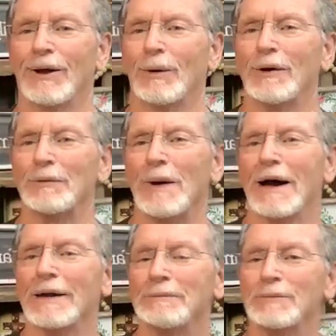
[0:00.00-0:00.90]
Hello,
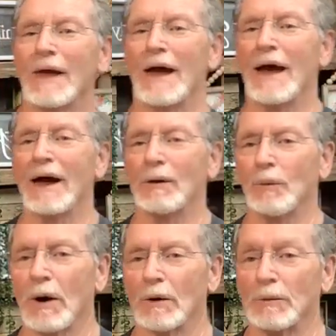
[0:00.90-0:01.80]
everybody,
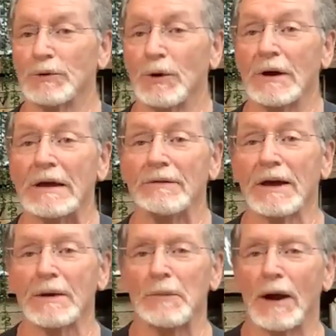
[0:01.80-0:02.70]
and welcome to an
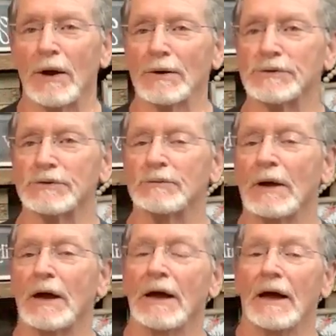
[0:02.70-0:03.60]
evening in Paris.
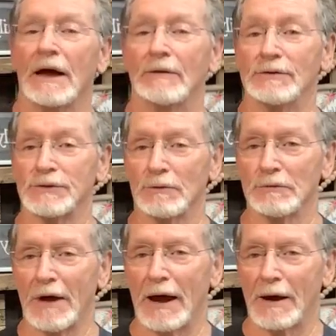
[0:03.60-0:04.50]
Heaven's
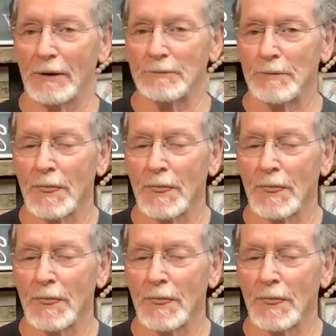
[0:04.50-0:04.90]
on fire.